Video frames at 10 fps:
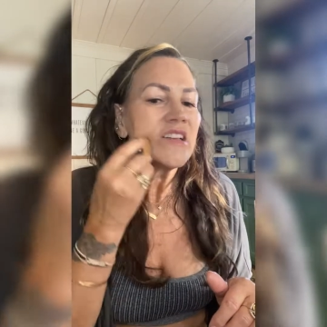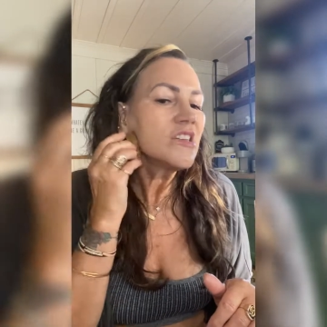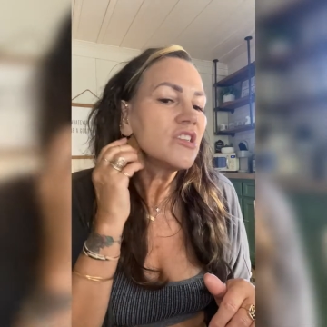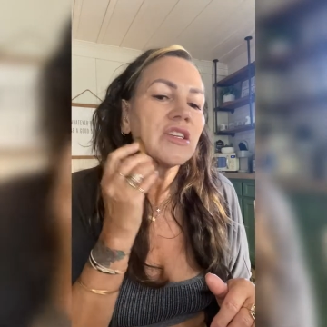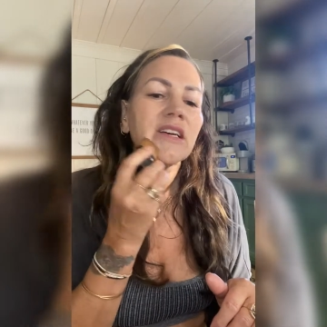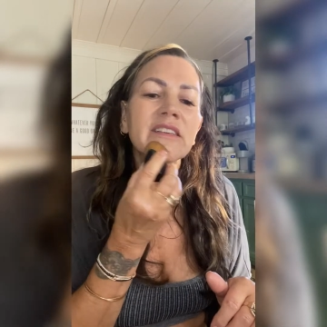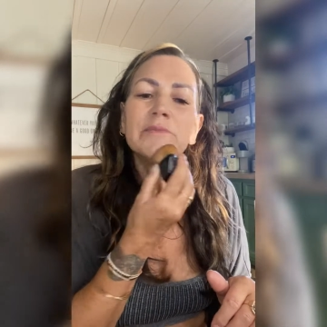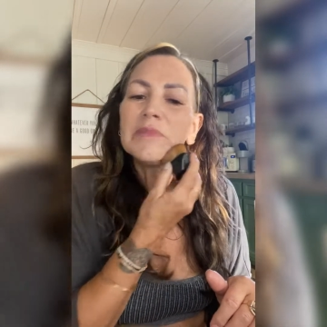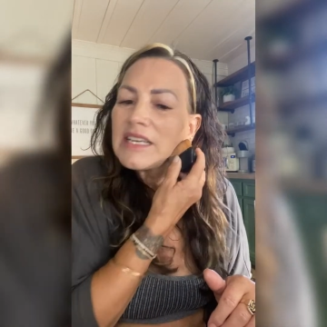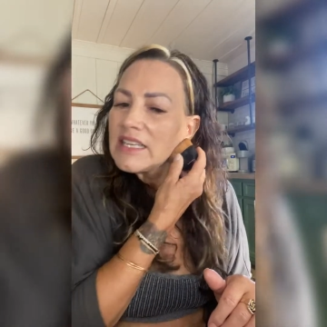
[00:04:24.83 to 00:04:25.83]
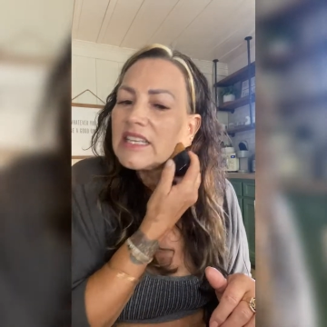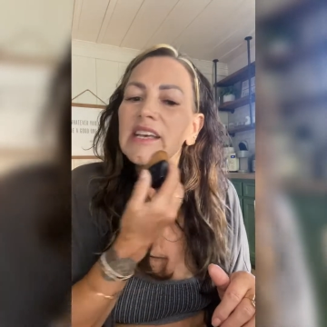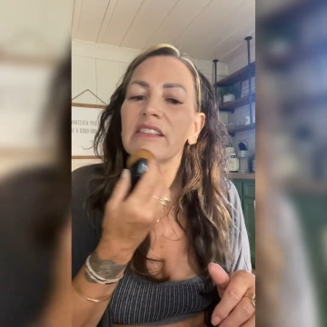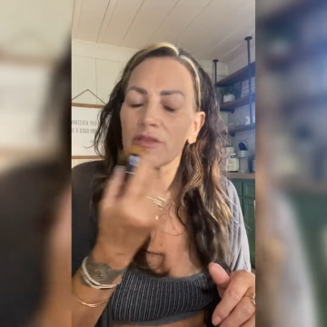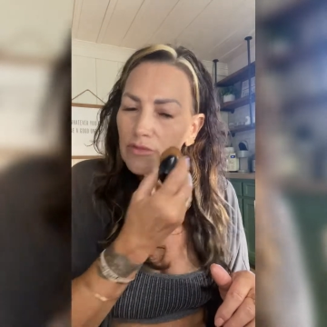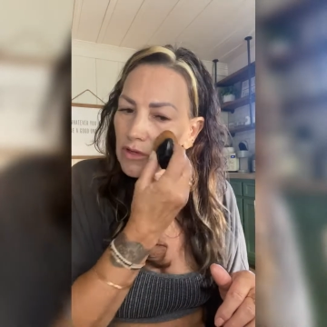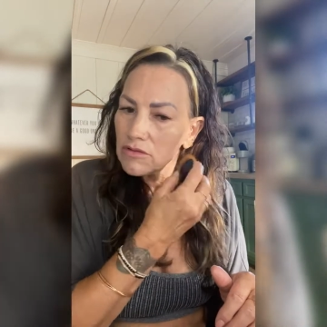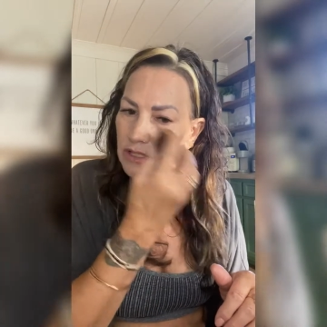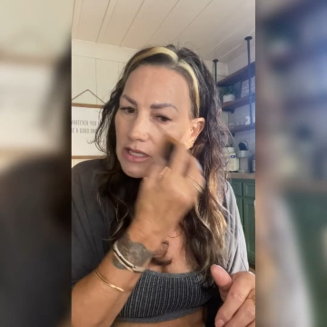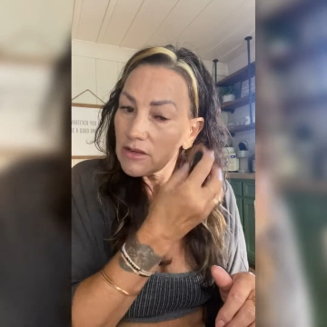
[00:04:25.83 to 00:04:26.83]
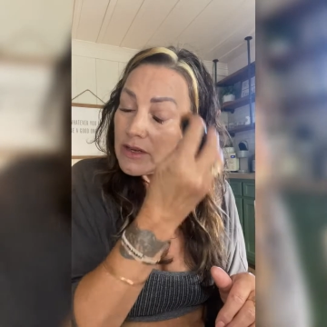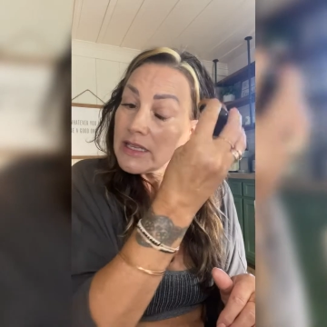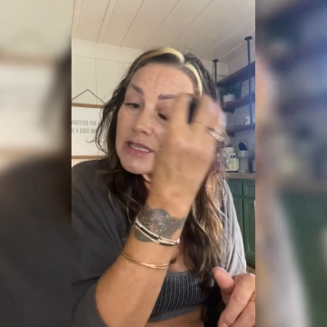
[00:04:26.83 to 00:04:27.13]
just blending that through. So there is